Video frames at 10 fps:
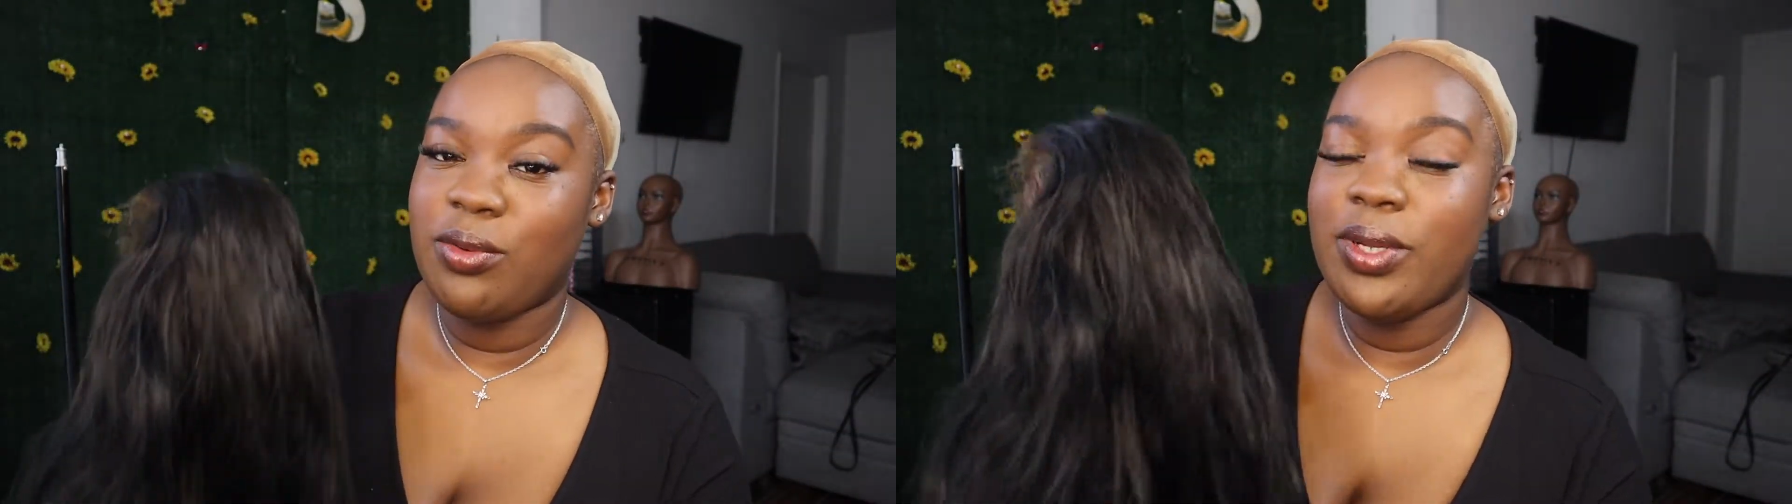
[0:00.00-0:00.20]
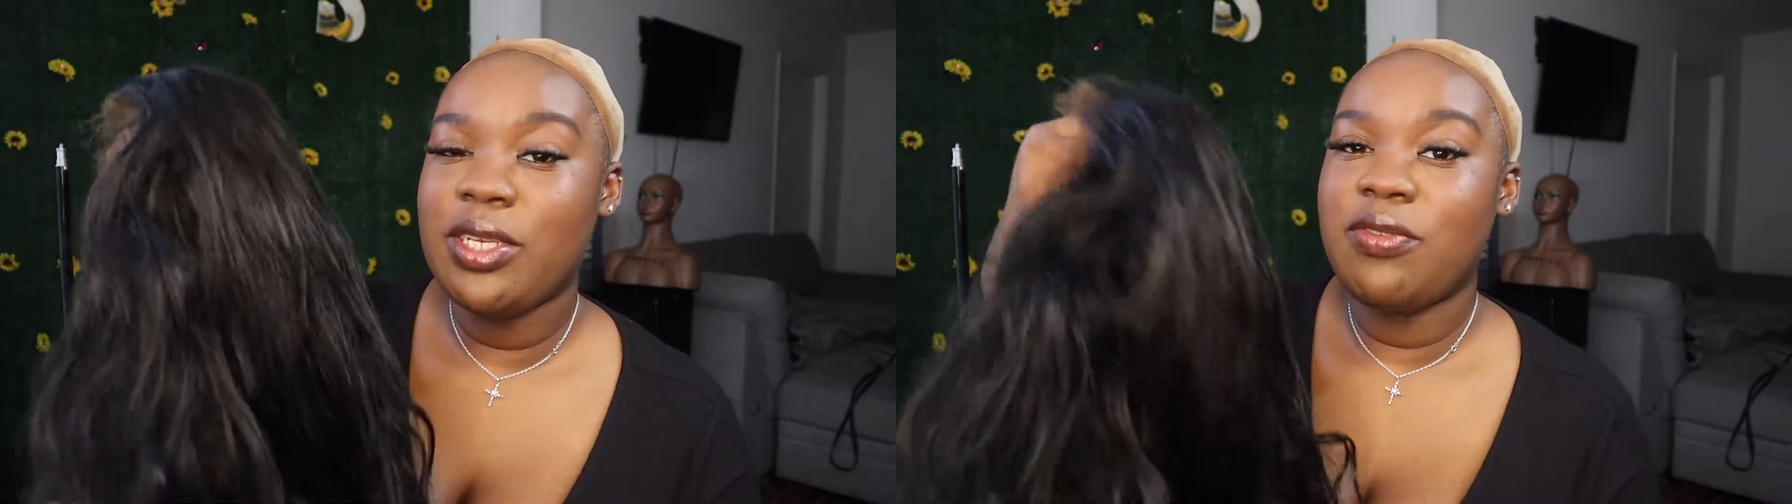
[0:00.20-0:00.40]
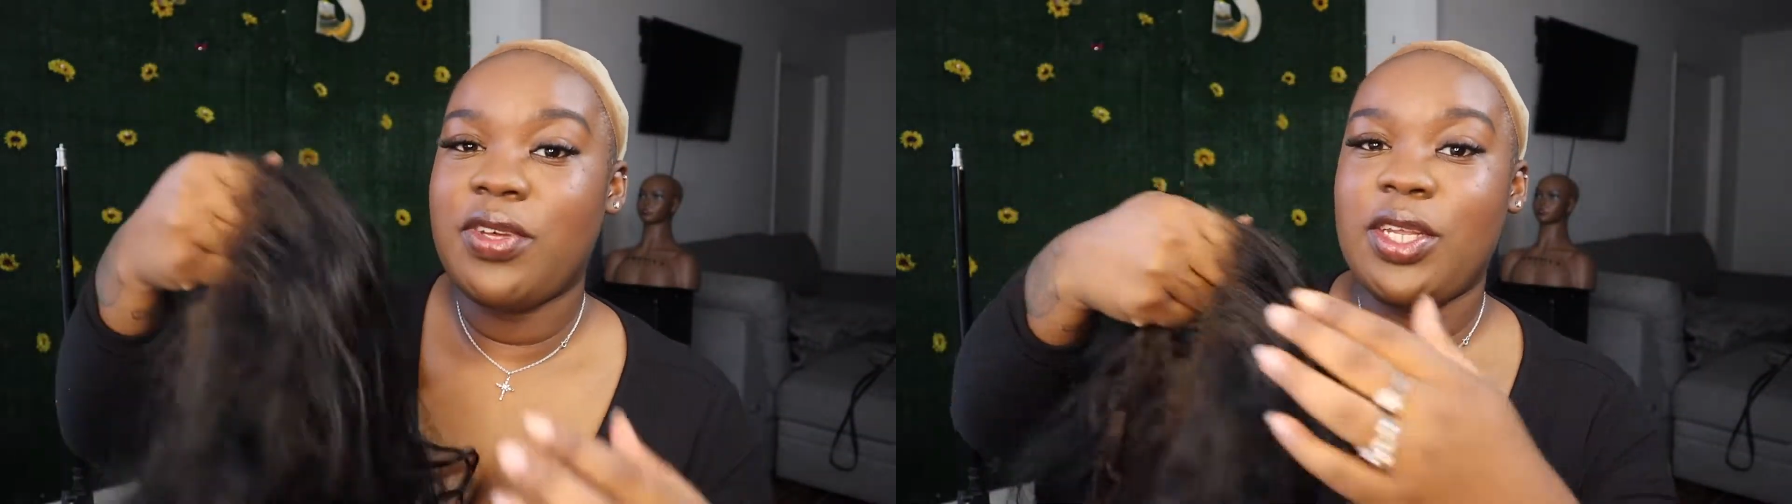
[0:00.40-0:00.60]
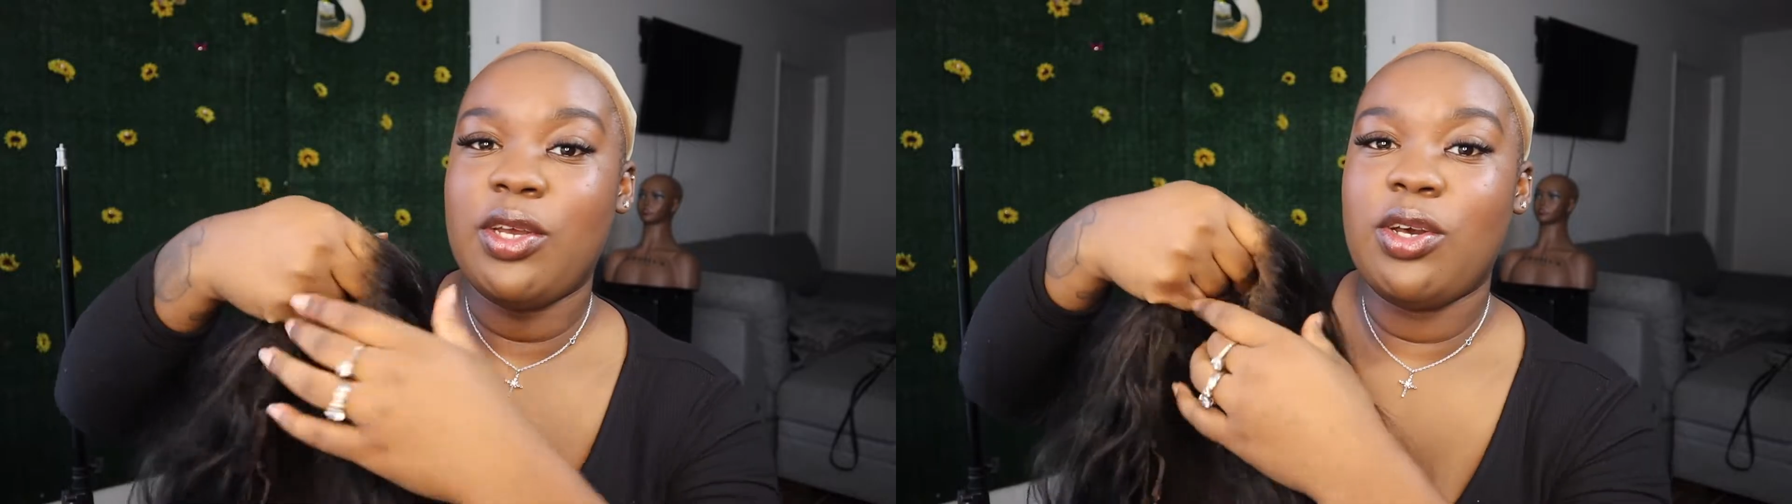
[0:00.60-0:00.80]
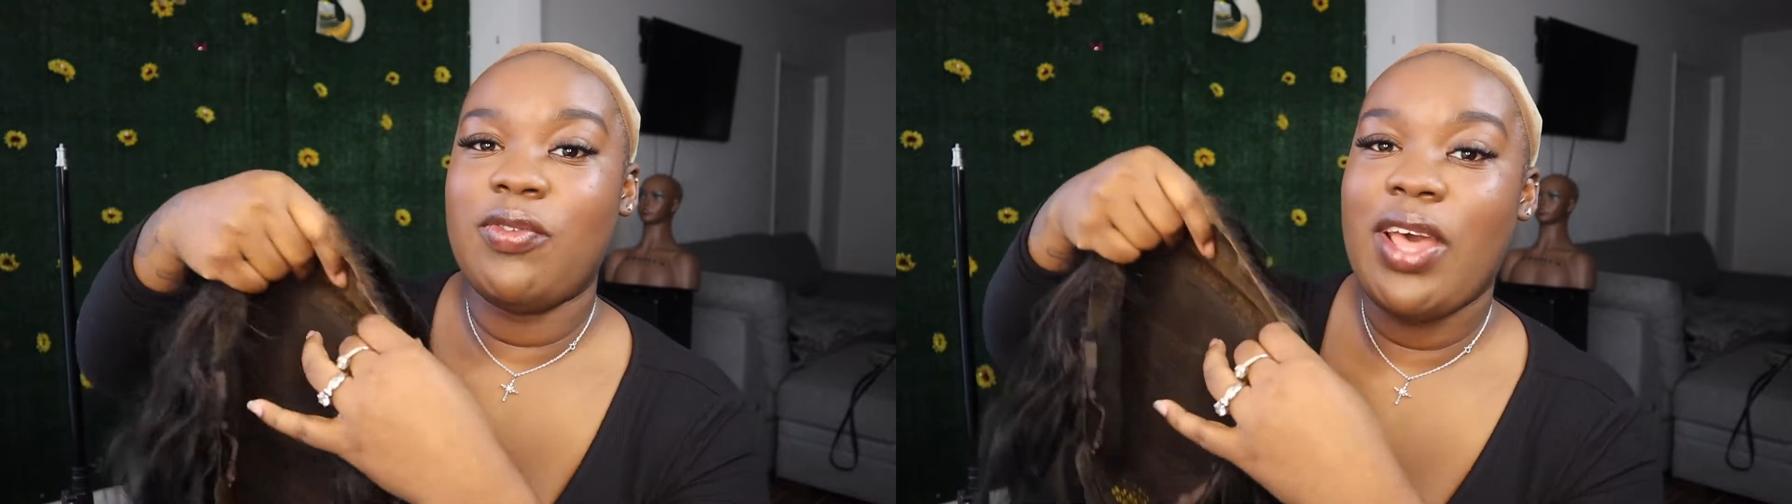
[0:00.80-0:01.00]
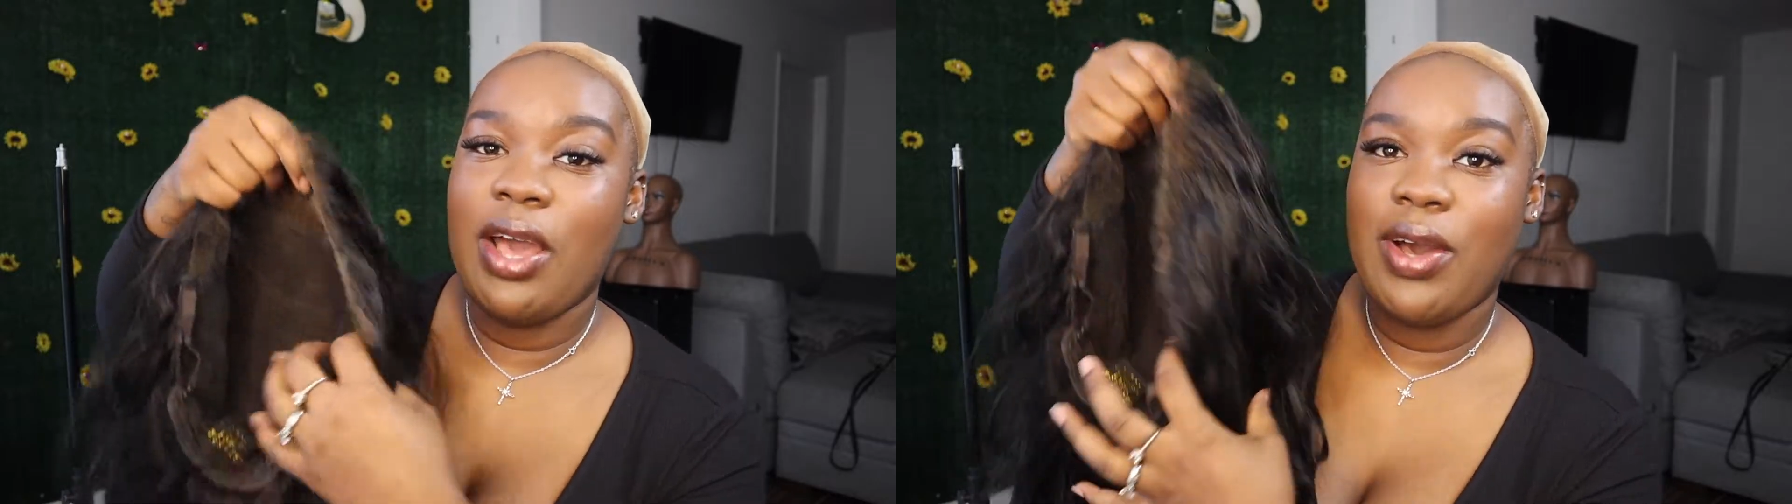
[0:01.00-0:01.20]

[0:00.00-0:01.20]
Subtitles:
original video of how